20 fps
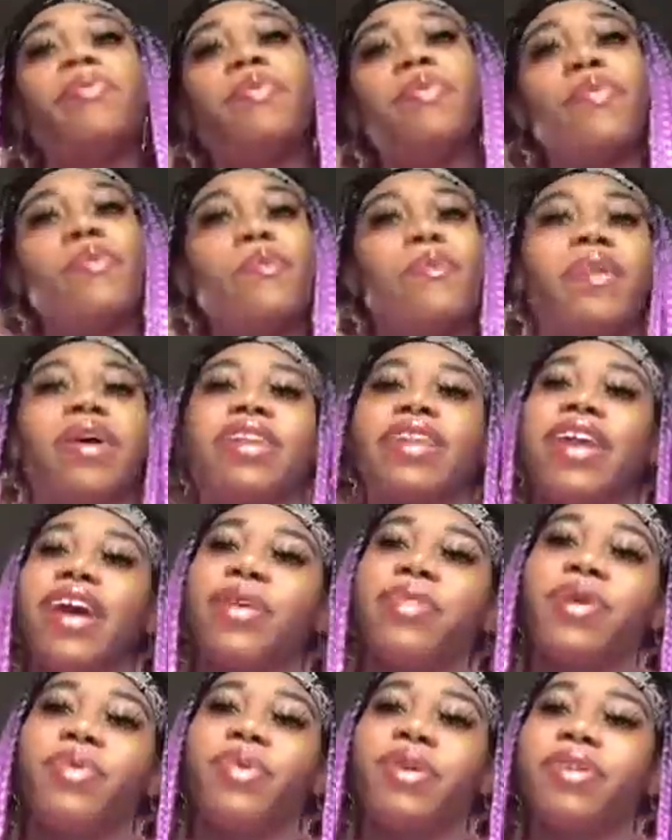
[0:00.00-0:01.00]
But now
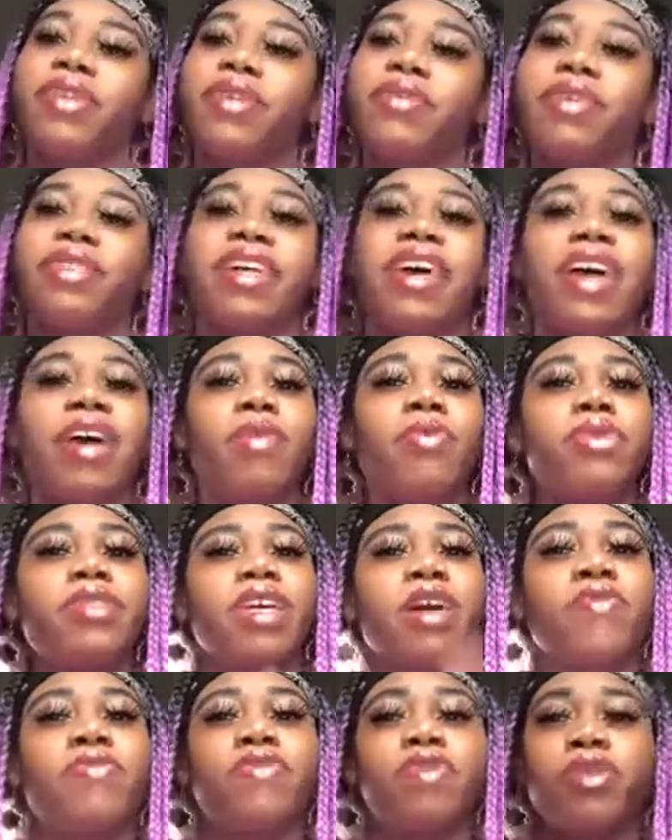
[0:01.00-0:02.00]
that we are done with that,
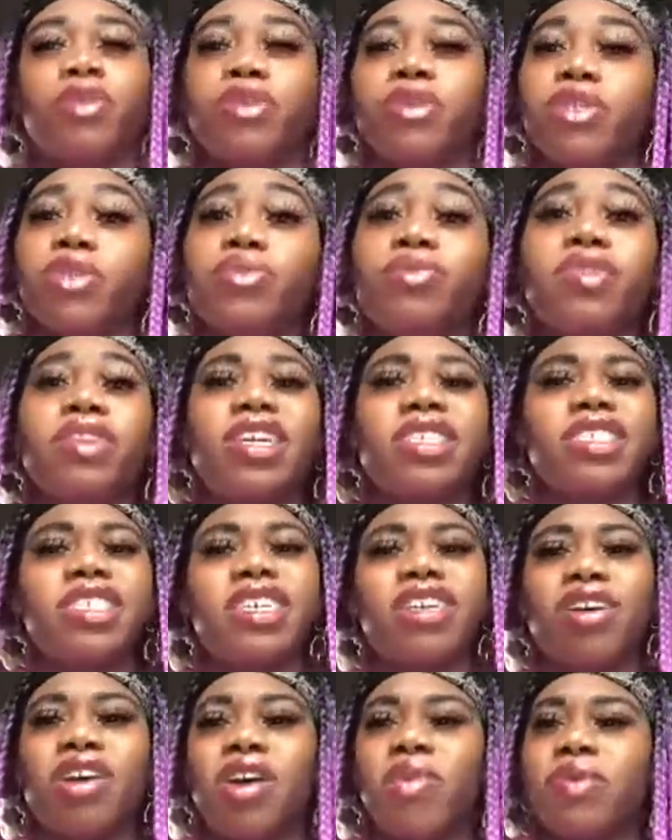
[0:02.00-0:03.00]
without further ado, let's get
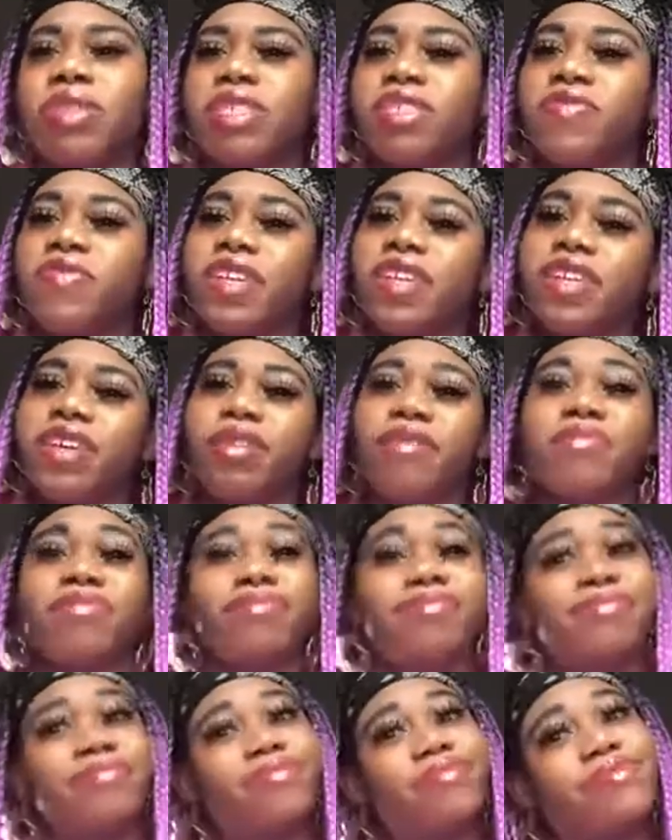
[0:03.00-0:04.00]
on with this video.
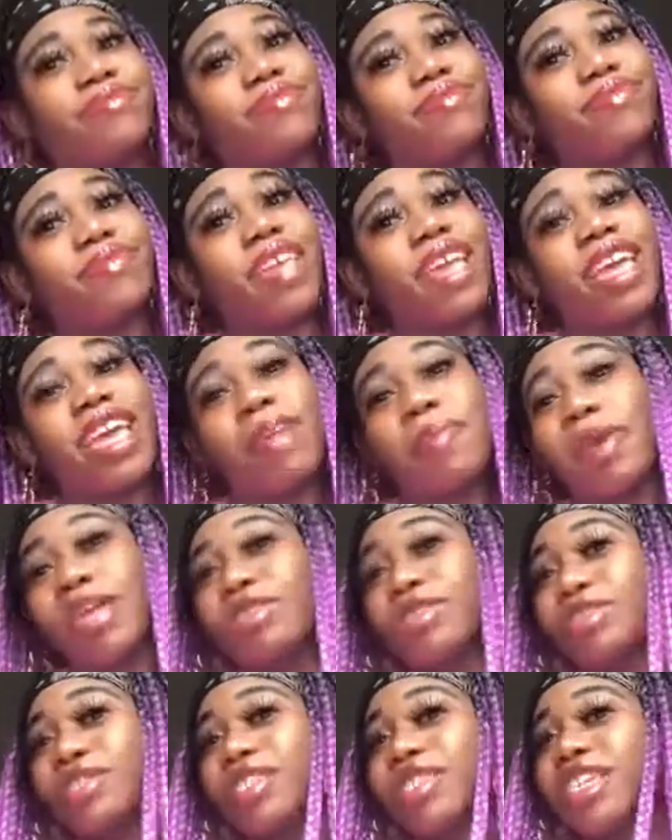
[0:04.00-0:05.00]
And make
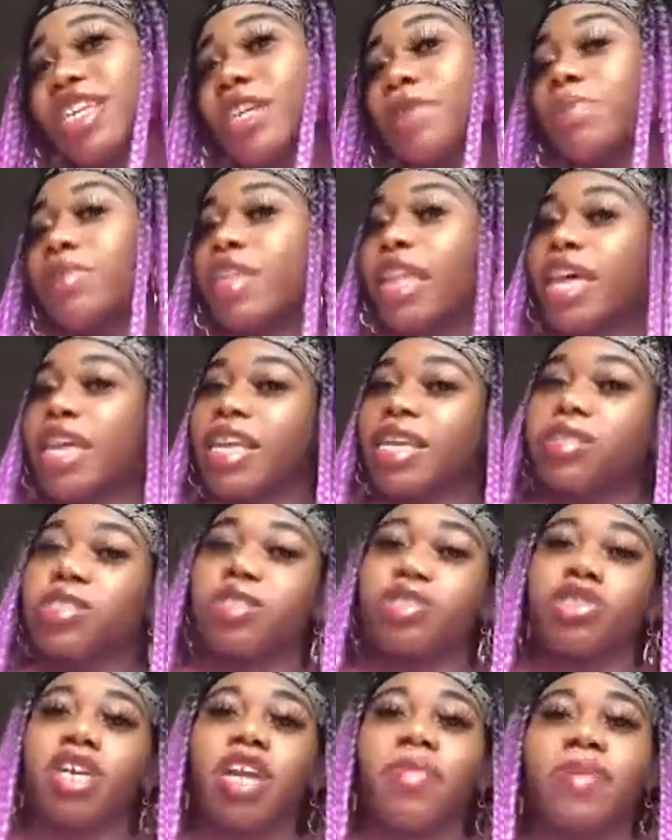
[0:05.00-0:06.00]
sure to keep liking,
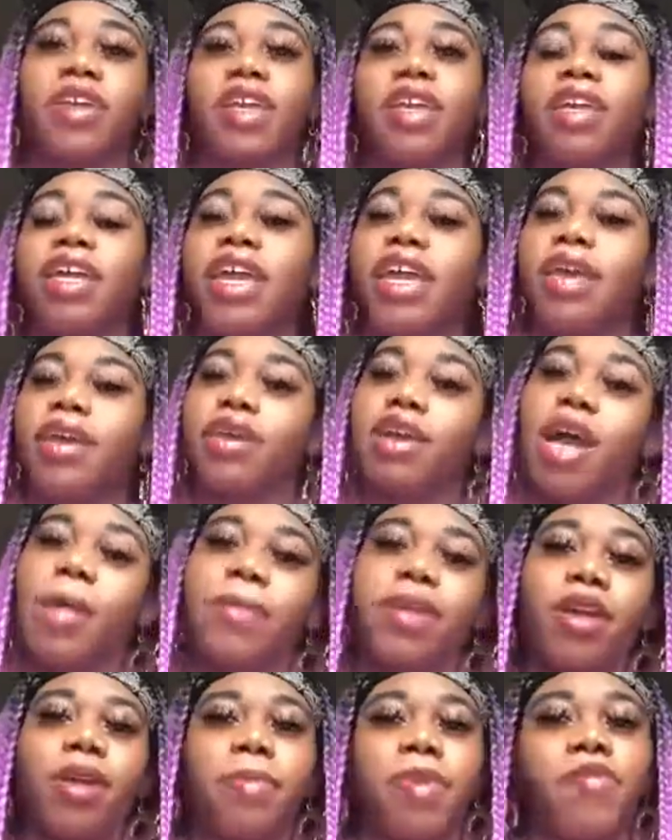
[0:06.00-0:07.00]
subscribing, and
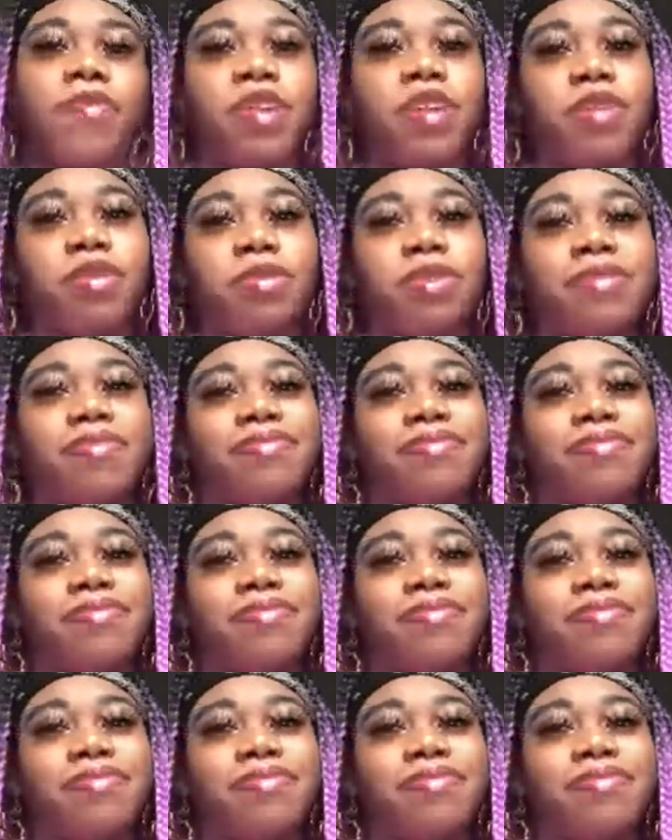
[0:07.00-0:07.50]
commenting on my videos.